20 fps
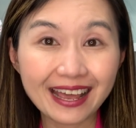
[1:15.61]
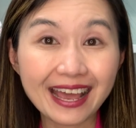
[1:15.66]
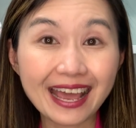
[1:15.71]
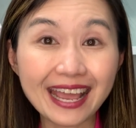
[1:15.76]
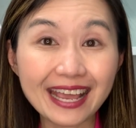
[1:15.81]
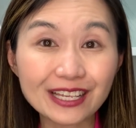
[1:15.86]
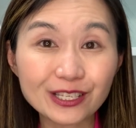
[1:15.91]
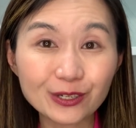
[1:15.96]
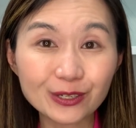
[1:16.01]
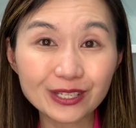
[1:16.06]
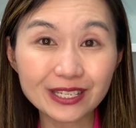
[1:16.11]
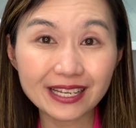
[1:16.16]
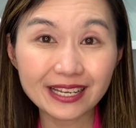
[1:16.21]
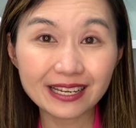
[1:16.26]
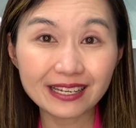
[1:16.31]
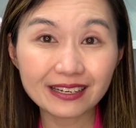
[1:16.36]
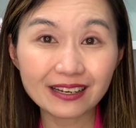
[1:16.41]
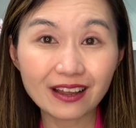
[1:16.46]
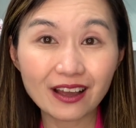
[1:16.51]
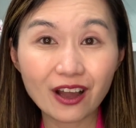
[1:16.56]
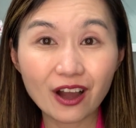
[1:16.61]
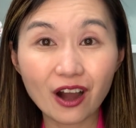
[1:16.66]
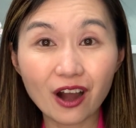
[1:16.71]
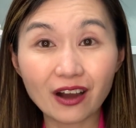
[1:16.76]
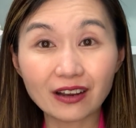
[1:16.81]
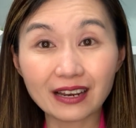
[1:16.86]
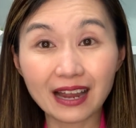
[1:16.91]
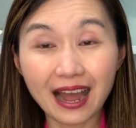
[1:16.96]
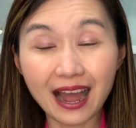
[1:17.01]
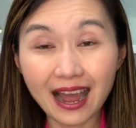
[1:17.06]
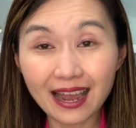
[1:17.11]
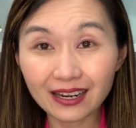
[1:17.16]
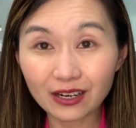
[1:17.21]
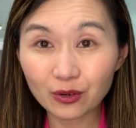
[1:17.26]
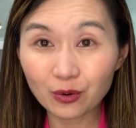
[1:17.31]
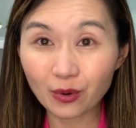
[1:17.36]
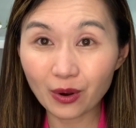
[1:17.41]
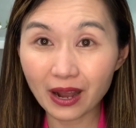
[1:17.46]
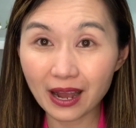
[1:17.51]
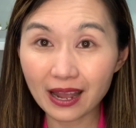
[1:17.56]
Hazelton, on Haida
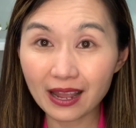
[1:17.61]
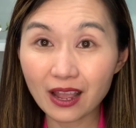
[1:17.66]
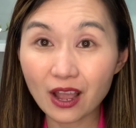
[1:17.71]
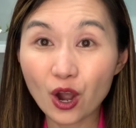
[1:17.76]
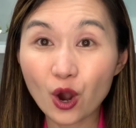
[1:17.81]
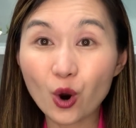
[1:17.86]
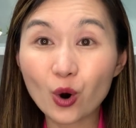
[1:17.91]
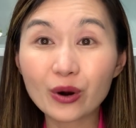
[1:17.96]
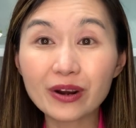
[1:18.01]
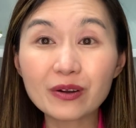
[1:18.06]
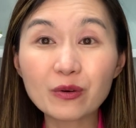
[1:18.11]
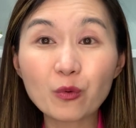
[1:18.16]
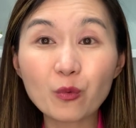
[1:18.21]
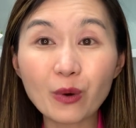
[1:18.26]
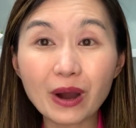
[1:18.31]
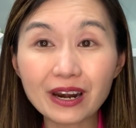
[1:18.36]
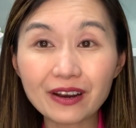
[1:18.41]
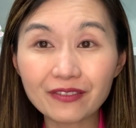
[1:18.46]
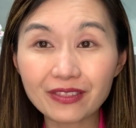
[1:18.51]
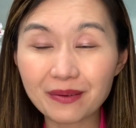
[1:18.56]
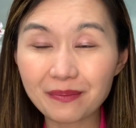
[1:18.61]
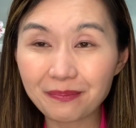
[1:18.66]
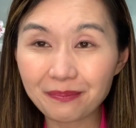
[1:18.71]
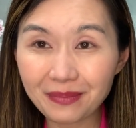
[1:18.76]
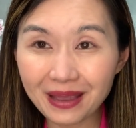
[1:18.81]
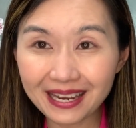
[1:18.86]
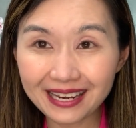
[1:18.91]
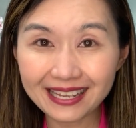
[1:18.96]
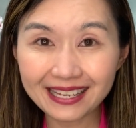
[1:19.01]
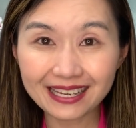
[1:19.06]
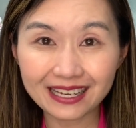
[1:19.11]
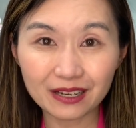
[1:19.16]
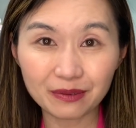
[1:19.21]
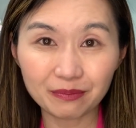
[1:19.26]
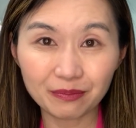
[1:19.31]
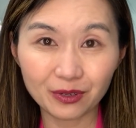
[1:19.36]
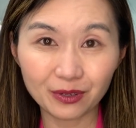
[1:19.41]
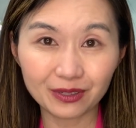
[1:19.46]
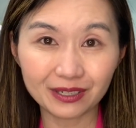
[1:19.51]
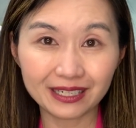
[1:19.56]
Gwaii, or in one of the many
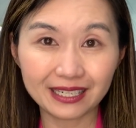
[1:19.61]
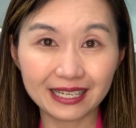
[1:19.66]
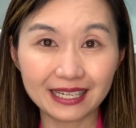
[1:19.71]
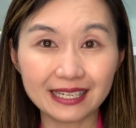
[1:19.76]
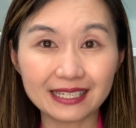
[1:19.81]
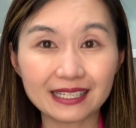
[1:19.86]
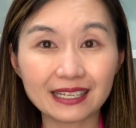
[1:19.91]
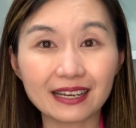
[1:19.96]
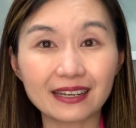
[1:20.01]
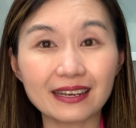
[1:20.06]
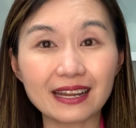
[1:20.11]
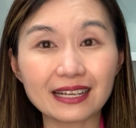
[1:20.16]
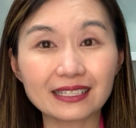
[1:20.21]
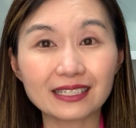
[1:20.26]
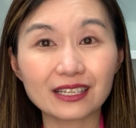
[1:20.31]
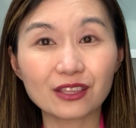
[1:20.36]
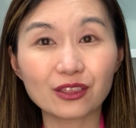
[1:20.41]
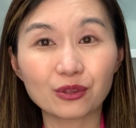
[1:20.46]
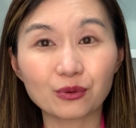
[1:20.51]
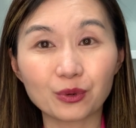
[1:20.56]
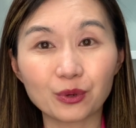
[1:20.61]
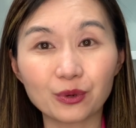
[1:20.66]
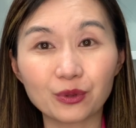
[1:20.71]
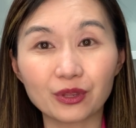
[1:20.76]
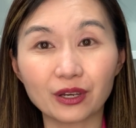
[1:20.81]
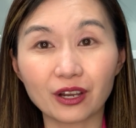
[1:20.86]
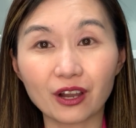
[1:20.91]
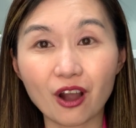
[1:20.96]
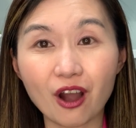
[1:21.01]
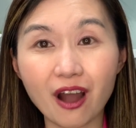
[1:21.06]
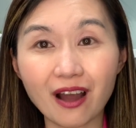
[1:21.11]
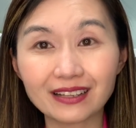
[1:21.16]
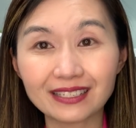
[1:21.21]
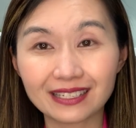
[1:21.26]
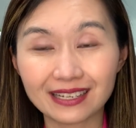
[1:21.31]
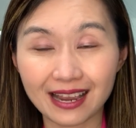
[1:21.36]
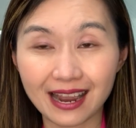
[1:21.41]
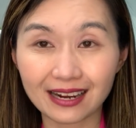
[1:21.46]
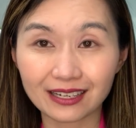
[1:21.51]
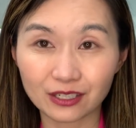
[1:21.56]
communities connected through the
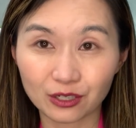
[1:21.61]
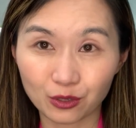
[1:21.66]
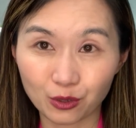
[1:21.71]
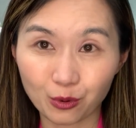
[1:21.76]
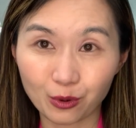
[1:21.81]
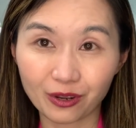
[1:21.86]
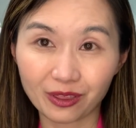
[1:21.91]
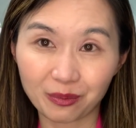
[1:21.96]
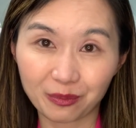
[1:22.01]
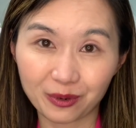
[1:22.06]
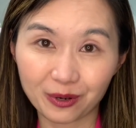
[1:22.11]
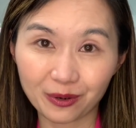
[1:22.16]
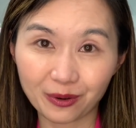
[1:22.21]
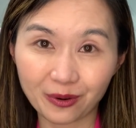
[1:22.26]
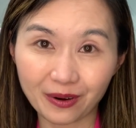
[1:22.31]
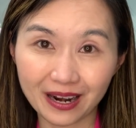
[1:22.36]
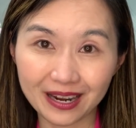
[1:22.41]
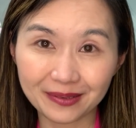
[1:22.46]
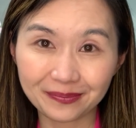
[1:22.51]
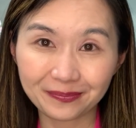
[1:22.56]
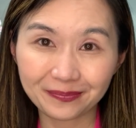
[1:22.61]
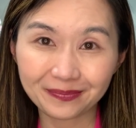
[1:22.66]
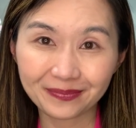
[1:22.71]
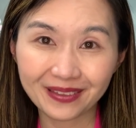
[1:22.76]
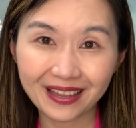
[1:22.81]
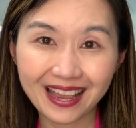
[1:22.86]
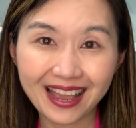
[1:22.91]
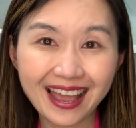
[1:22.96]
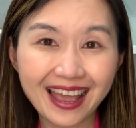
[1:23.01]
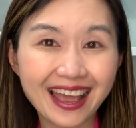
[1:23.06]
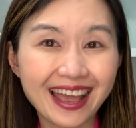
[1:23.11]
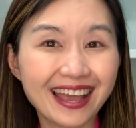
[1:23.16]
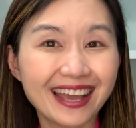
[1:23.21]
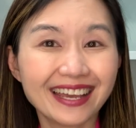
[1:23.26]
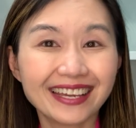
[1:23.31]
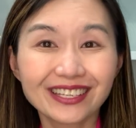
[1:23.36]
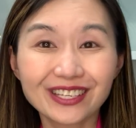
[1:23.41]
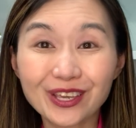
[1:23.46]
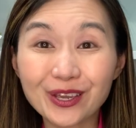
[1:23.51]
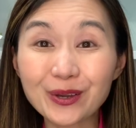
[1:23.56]
Contact North program.
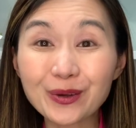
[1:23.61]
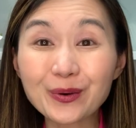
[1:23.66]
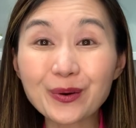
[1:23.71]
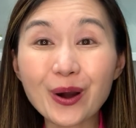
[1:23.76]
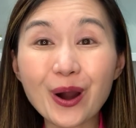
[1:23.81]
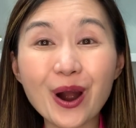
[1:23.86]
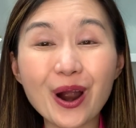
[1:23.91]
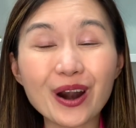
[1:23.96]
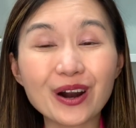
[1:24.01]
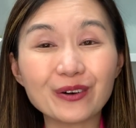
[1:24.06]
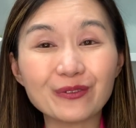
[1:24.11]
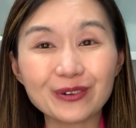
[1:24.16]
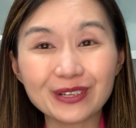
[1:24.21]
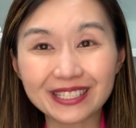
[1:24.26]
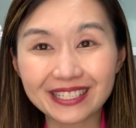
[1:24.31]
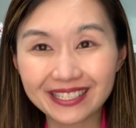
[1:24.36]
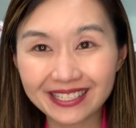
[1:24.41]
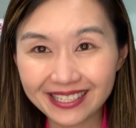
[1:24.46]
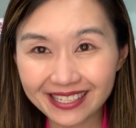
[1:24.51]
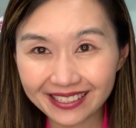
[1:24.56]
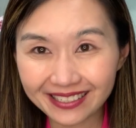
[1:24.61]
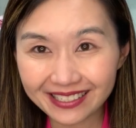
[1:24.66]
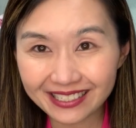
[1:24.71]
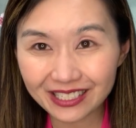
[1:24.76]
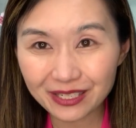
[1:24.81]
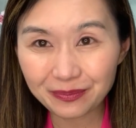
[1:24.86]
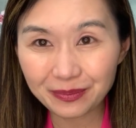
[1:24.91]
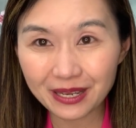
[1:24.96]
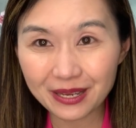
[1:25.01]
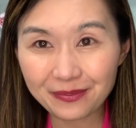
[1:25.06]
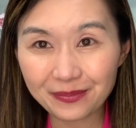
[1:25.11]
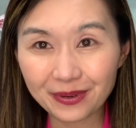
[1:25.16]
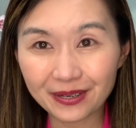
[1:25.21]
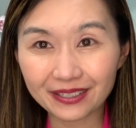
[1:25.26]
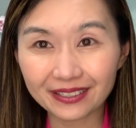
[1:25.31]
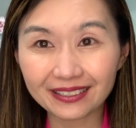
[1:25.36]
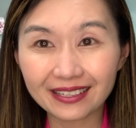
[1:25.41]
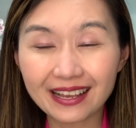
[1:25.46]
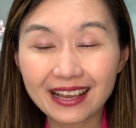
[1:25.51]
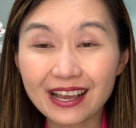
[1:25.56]
You are resilient
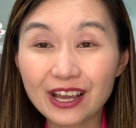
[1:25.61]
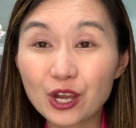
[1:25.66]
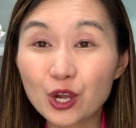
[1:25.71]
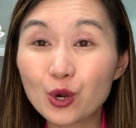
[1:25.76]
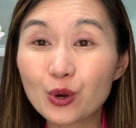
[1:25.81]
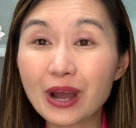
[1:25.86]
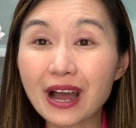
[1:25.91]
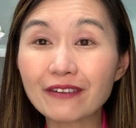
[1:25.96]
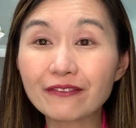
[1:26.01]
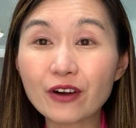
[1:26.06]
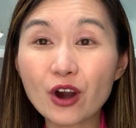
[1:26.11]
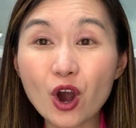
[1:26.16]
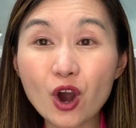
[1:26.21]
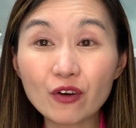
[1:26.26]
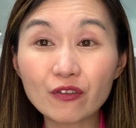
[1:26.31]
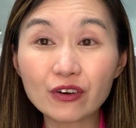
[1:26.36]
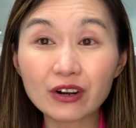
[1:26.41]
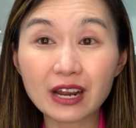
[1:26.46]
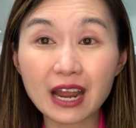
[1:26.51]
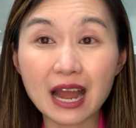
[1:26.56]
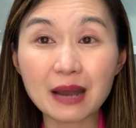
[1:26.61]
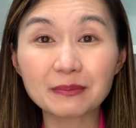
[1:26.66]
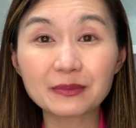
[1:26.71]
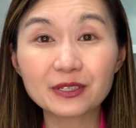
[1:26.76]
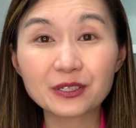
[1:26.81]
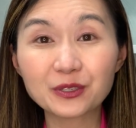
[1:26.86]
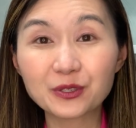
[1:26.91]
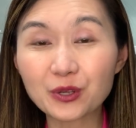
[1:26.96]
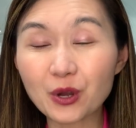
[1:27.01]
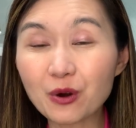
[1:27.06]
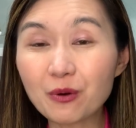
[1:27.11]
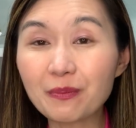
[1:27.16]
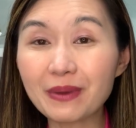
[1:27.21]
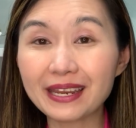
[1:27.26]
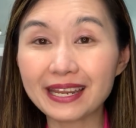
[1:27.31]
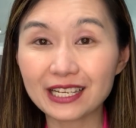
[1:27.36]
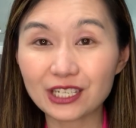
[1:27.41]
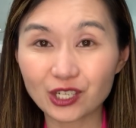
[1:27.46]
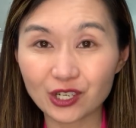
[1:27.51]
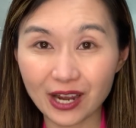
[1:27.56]
people who have overcome so
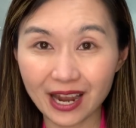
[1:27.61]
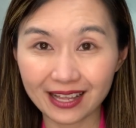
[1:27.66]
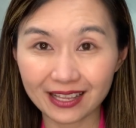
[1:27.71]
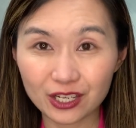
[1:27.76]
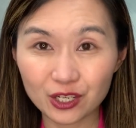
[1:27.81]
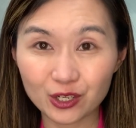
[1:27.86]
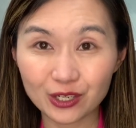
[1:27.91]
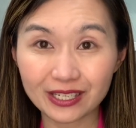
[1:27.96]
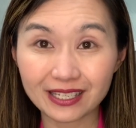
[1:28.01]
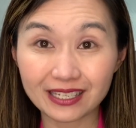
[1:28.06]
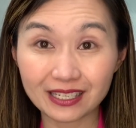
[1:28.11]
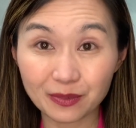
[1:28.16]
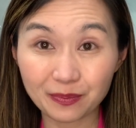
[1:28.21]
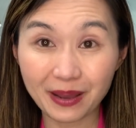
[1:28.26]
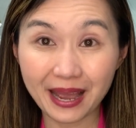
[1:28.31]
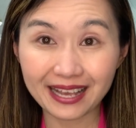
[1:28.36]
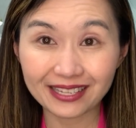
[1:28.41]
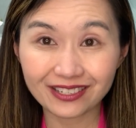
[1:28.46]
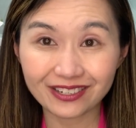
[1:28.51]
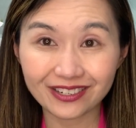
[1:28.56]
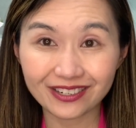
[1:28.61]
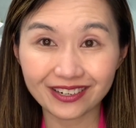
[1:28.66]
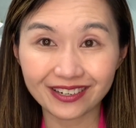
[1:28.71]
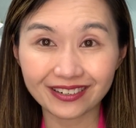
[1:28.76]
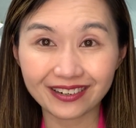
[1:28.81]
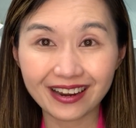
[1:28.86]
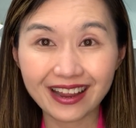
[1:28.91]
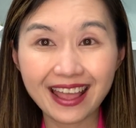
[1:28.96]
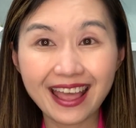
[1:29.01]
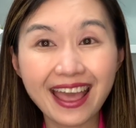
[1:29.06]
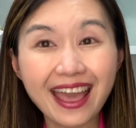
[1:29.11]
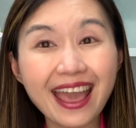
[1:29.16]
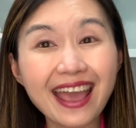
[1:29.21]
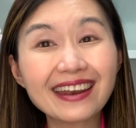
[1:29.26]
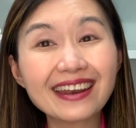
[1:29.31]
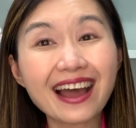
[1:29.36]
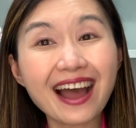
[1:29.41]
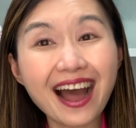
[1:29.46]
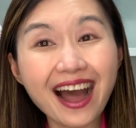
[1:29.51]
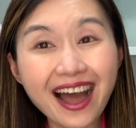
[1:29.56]
many challenges this past year,
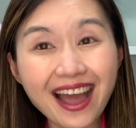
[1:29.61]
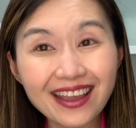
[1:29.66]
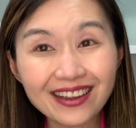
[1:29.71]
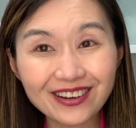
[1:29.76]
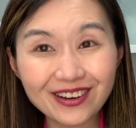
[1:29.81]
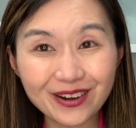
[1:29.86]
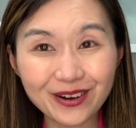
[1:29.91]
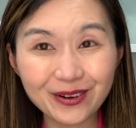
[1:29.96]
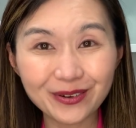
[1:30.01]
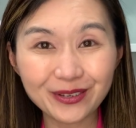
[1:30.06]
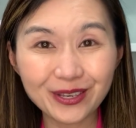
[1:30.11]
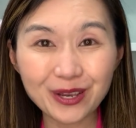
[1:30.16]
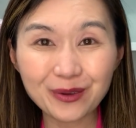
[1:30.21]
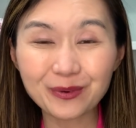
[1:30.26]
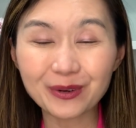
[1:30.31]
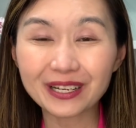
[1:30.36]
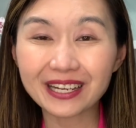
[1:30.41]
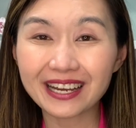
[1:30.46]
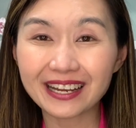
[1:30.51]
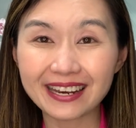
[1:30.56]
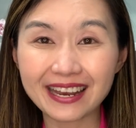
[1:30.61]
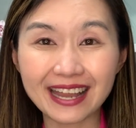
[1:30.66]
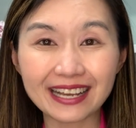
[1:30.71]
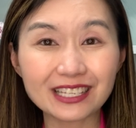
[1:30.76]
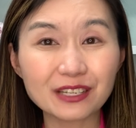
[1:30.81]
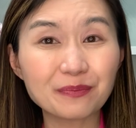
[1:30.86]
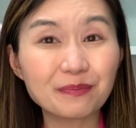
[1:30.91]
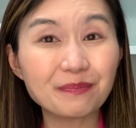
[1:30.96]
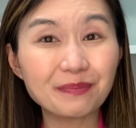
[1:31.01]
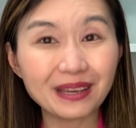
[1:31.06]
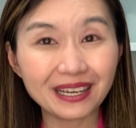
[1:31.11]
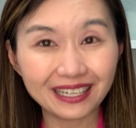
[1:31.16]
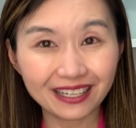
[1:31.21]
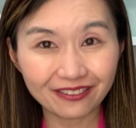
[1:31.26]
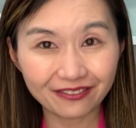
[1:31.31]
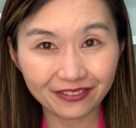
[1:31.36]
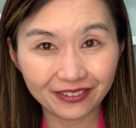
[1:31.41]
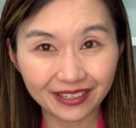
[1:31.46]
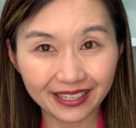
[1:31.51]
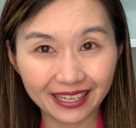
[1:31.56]
and I know you will connect
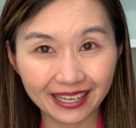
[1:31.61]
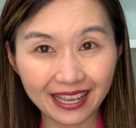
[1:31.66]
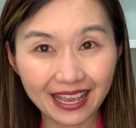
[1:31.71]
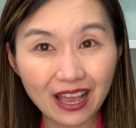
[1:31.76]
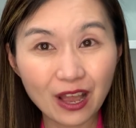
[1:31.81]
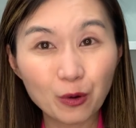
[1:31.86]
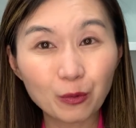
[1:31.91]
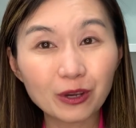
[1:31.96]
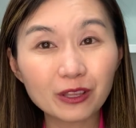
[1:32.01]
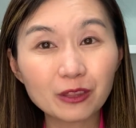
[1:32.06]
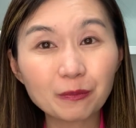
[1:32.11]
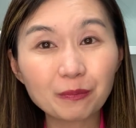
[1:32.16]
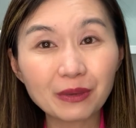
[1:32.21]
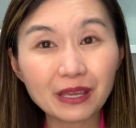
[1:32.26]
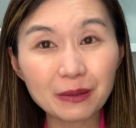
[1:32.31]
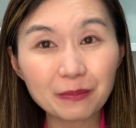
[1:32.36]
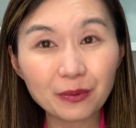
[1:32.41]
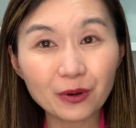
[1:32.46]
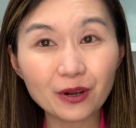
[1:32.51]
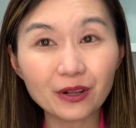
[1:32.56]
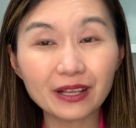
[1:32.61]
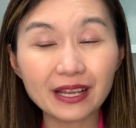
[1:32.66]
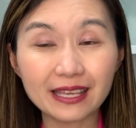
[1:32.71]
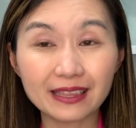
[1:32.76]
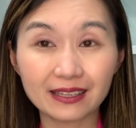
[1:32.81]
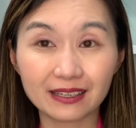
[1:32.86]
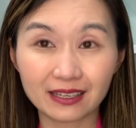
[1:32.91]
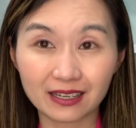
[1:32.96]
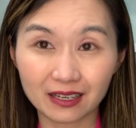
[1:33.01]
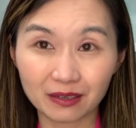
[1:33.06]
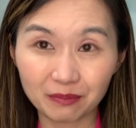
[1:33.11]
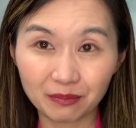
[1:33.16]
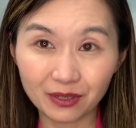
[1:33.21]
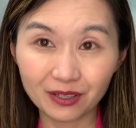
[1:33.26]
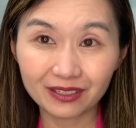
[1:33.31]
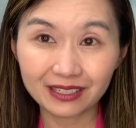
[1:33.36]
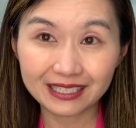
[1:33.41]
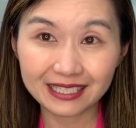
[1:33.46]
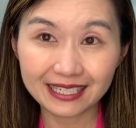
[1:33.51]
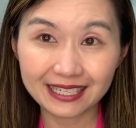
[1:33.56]
meaningfully with people in the
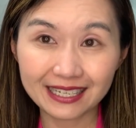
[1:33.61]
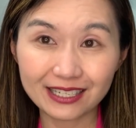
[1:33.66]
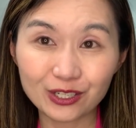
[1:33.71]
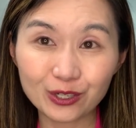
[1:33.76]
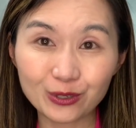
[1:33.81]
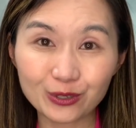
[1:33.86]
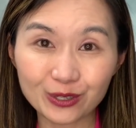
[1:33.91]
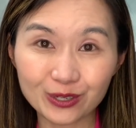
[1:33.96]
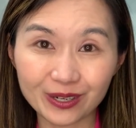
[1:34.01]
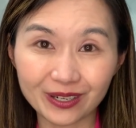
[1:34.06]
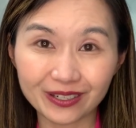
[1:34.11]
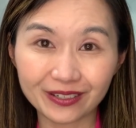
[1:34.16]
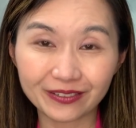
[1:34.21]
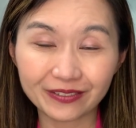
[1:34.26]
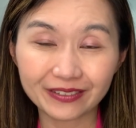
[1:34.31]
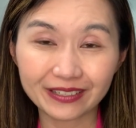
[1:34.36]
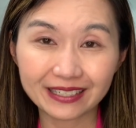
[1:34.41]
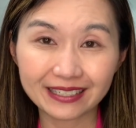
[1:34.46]
communities you serve.